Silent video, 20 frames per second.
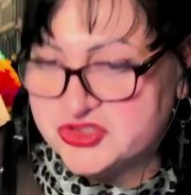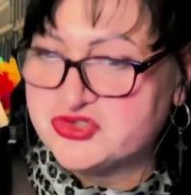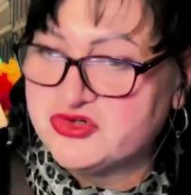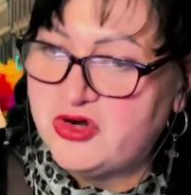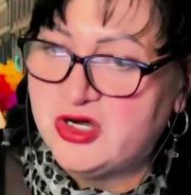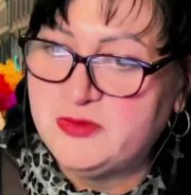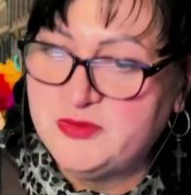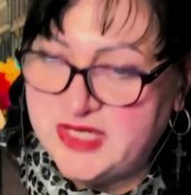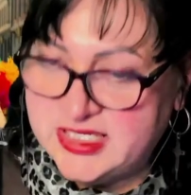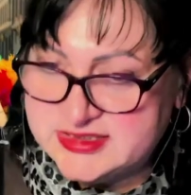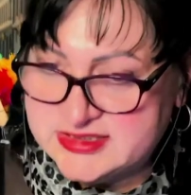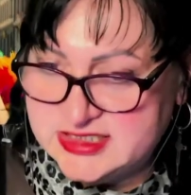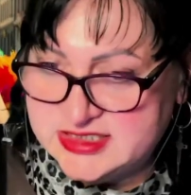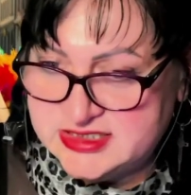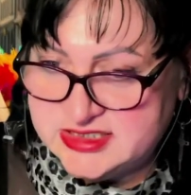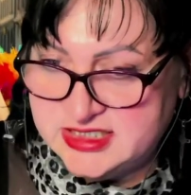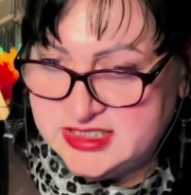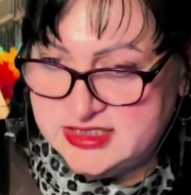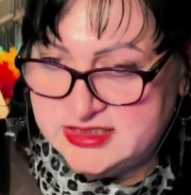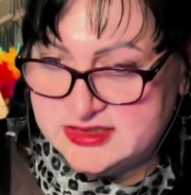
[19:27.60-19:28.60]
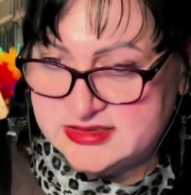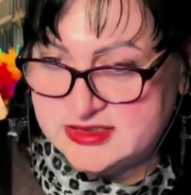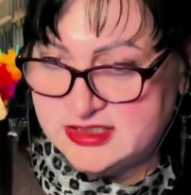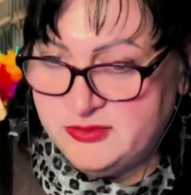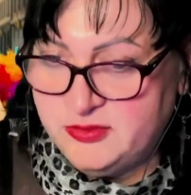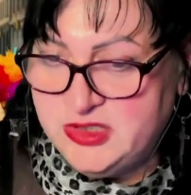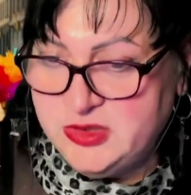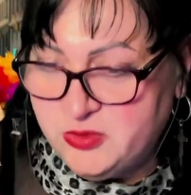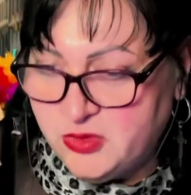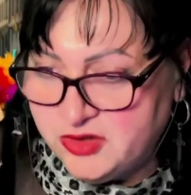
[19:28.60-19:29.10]
strong messages,
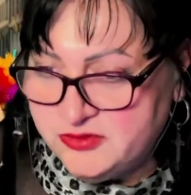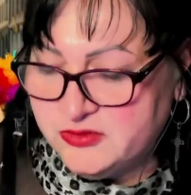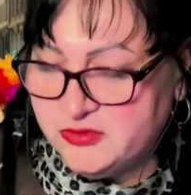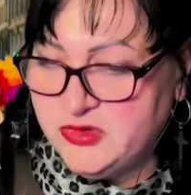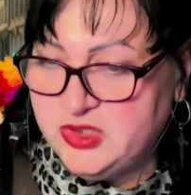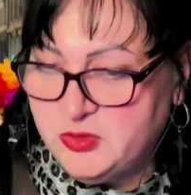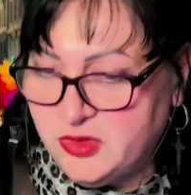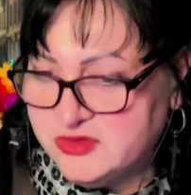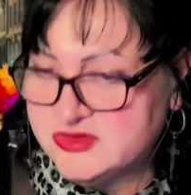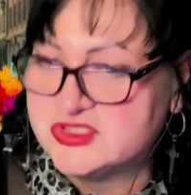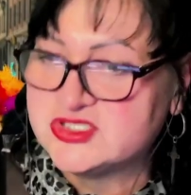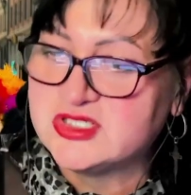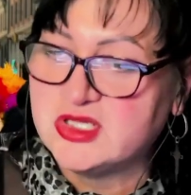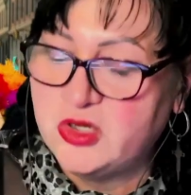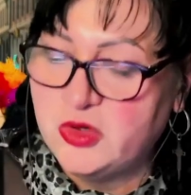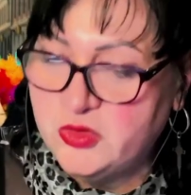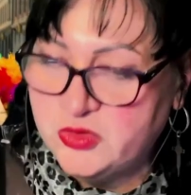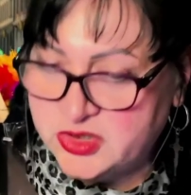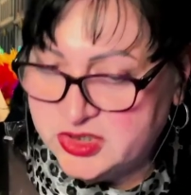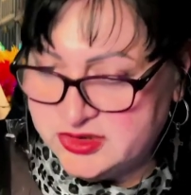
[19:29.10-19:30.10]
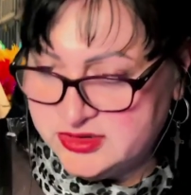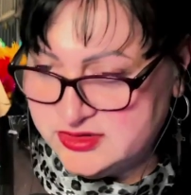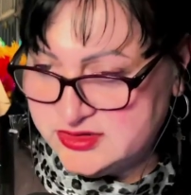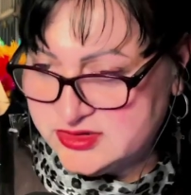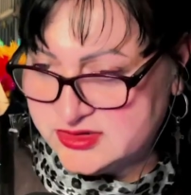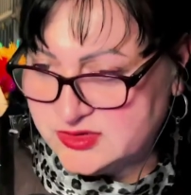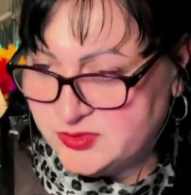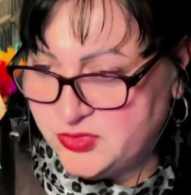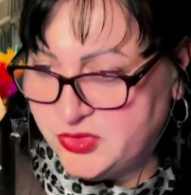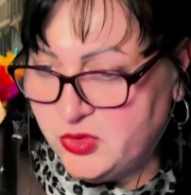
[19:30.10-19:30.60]
and we want
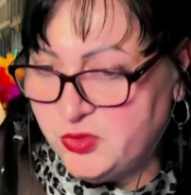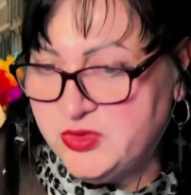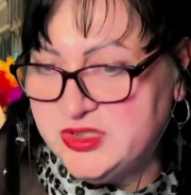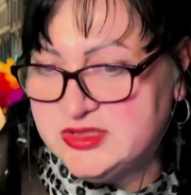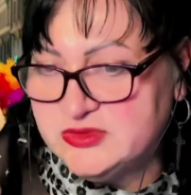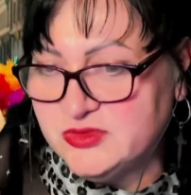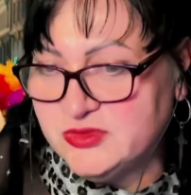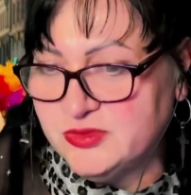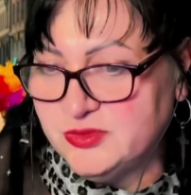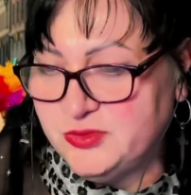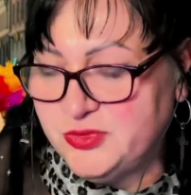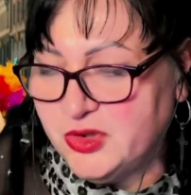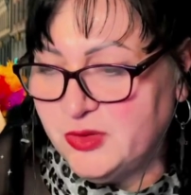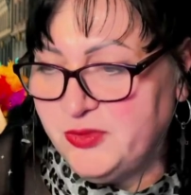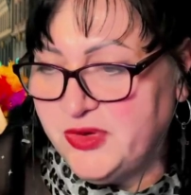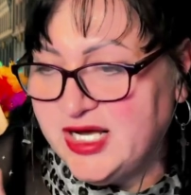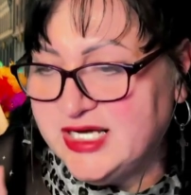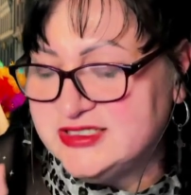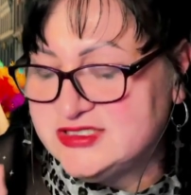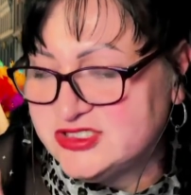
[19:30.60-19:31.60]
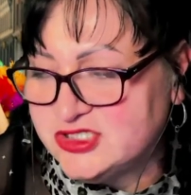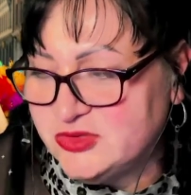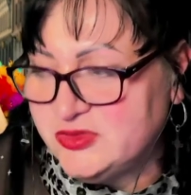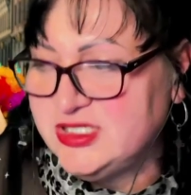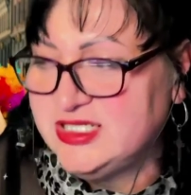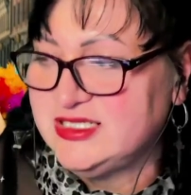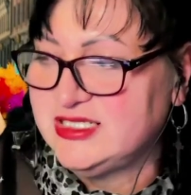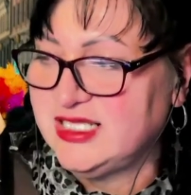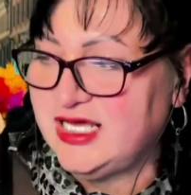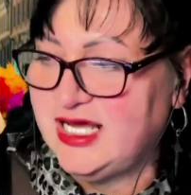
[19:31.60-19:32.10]
slogans, but by
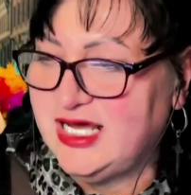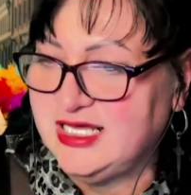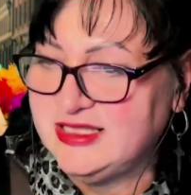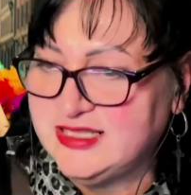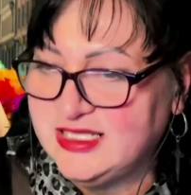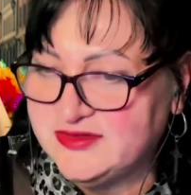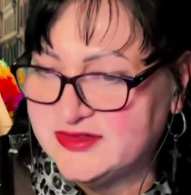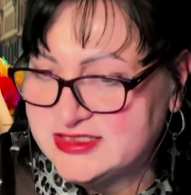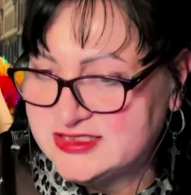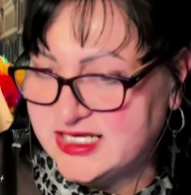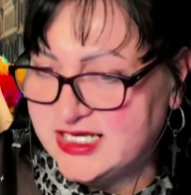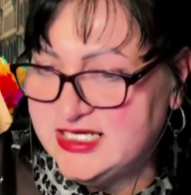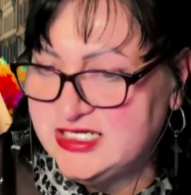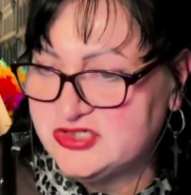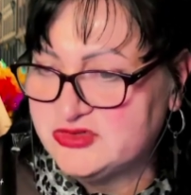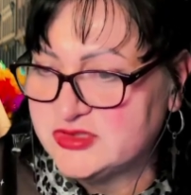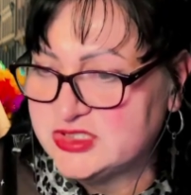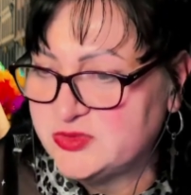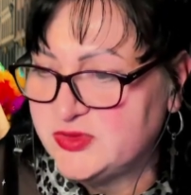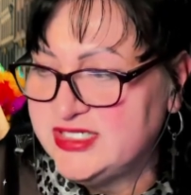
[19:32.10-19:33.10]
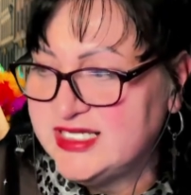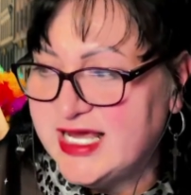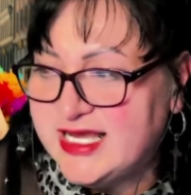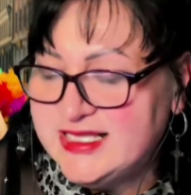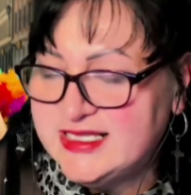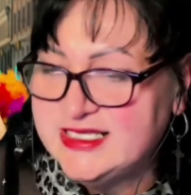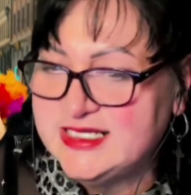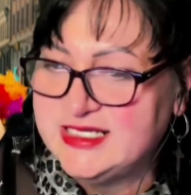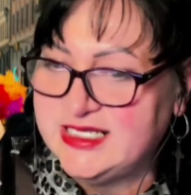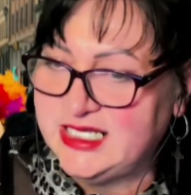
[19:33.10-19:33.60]
doing that, I think the danger is we
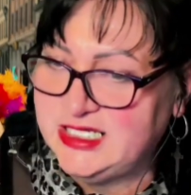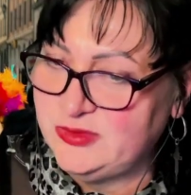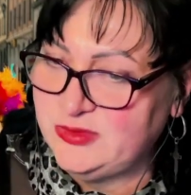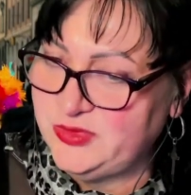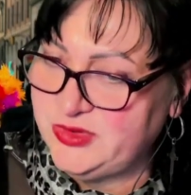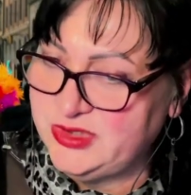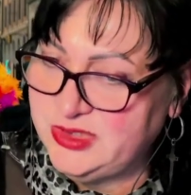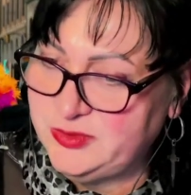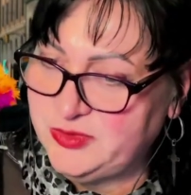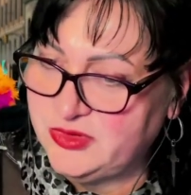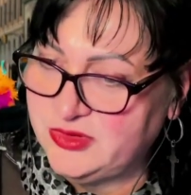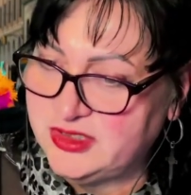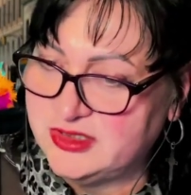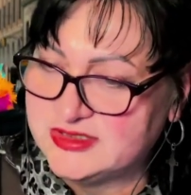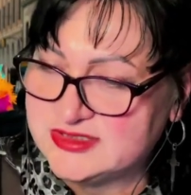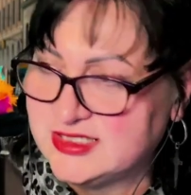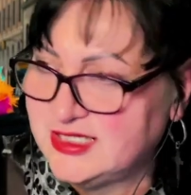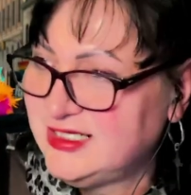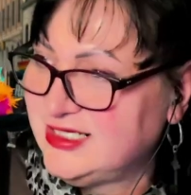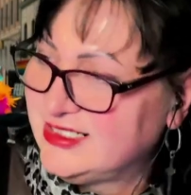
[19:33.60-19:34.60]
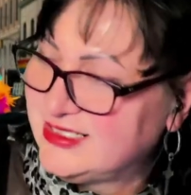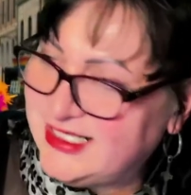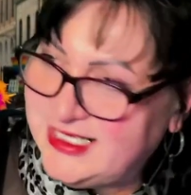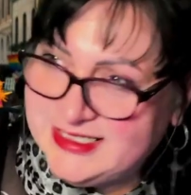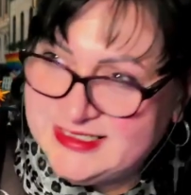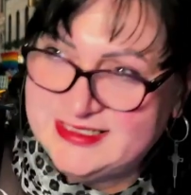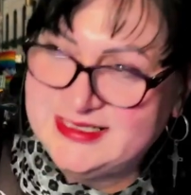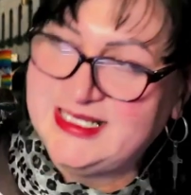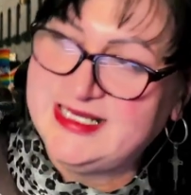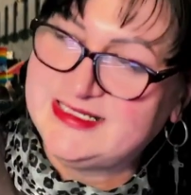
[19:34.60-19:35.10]
alienate people, because
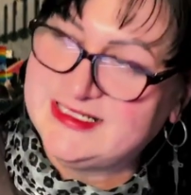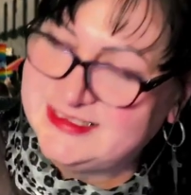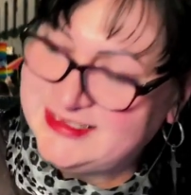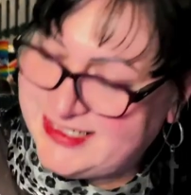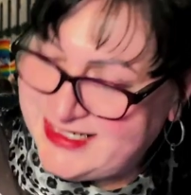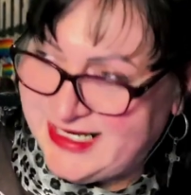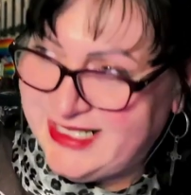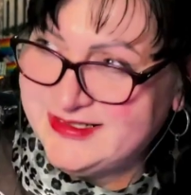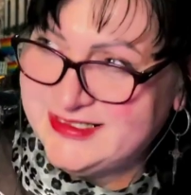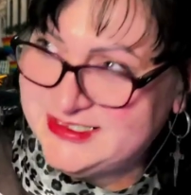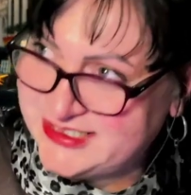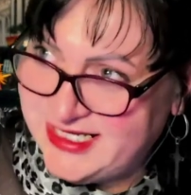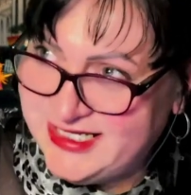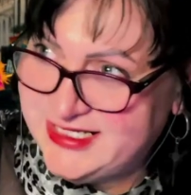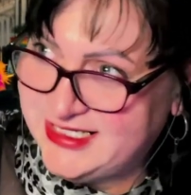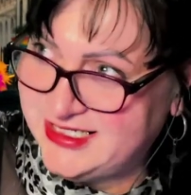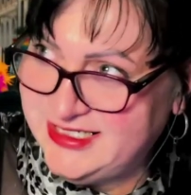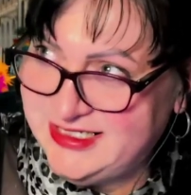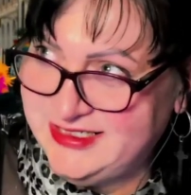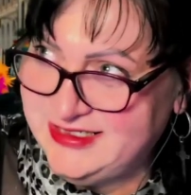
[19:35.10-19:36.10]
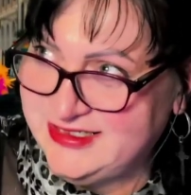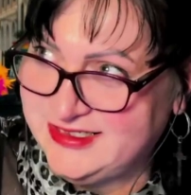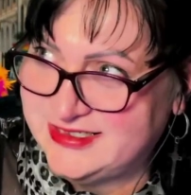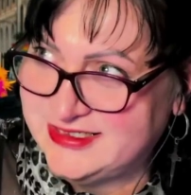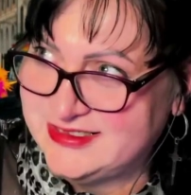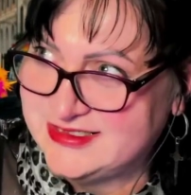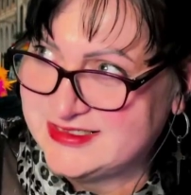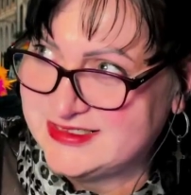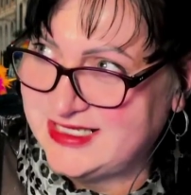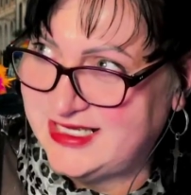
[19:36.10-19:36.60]
like Kelly J. Keane
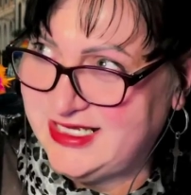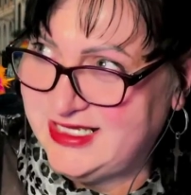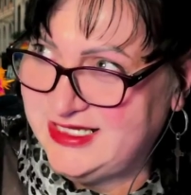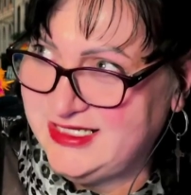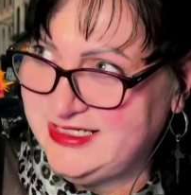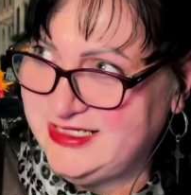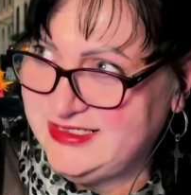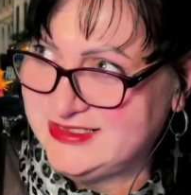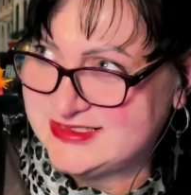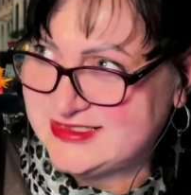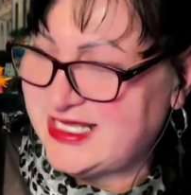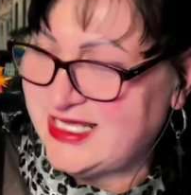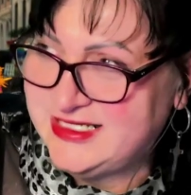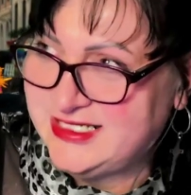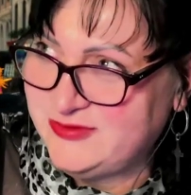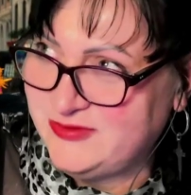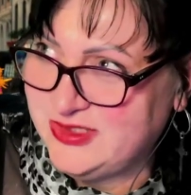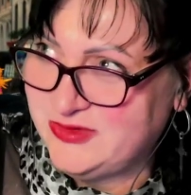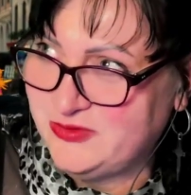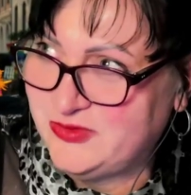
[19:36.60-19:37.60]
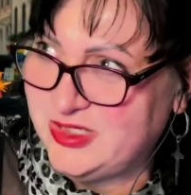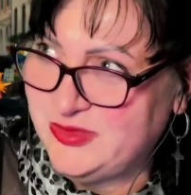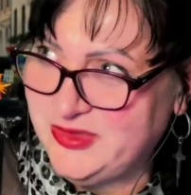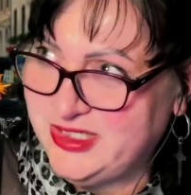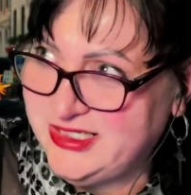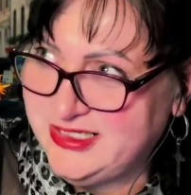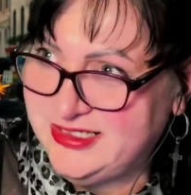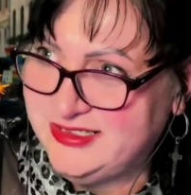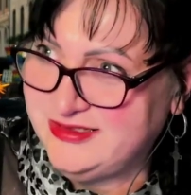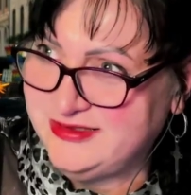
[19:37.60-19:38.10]
can say standing with
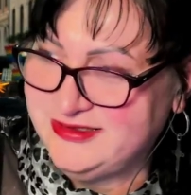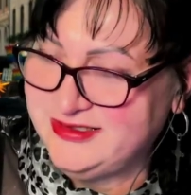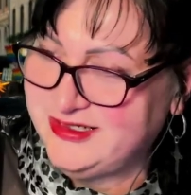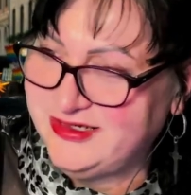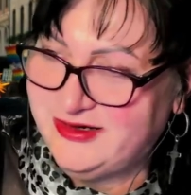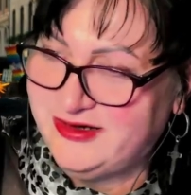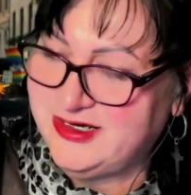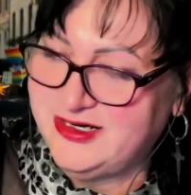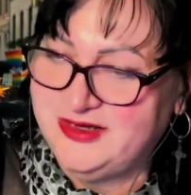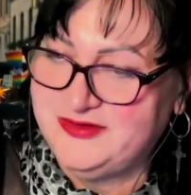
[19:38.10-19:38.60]
women, you know, and